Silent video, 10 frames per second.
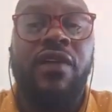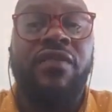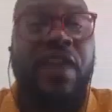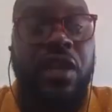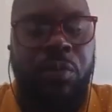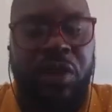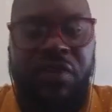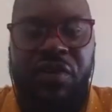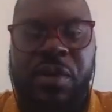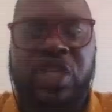
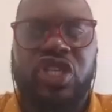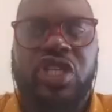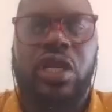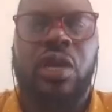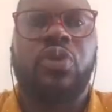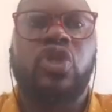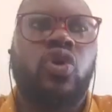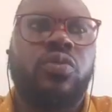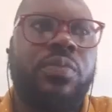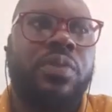available information.
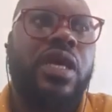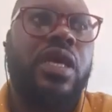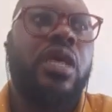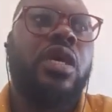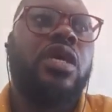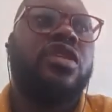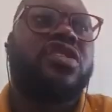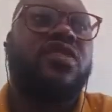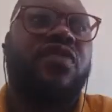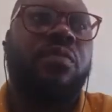Presumably,
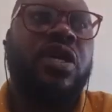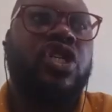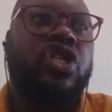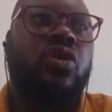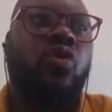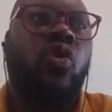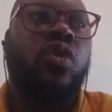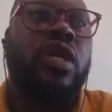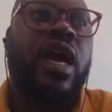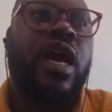this
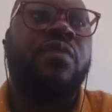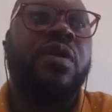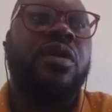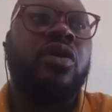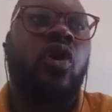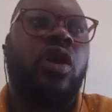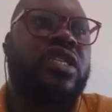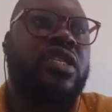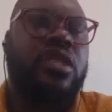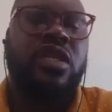information would have been
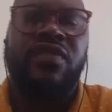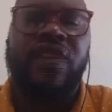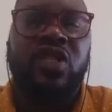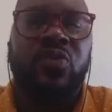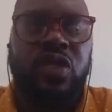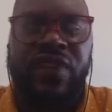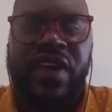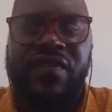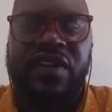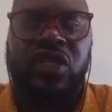collected either as
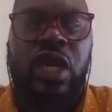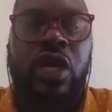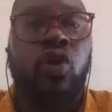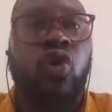part of evidence.